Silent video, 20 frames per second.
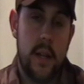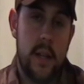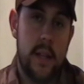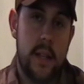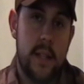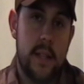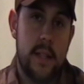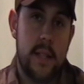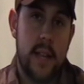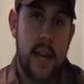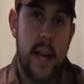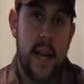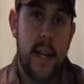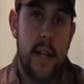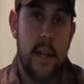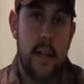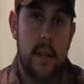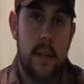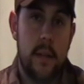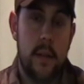on the
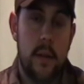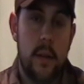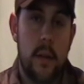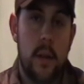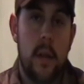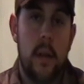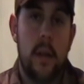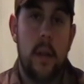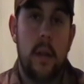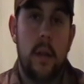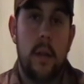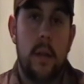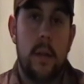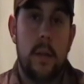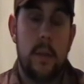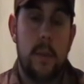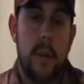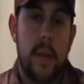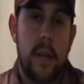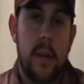inside
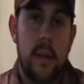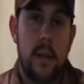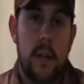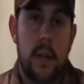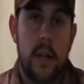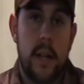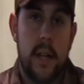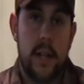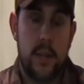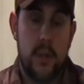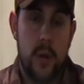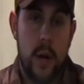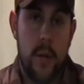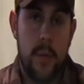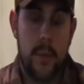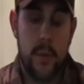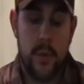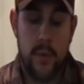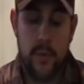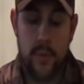to make it look like a
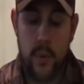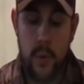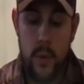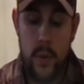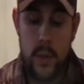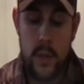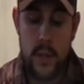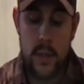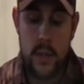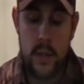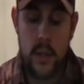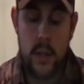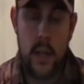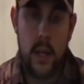tropical forest.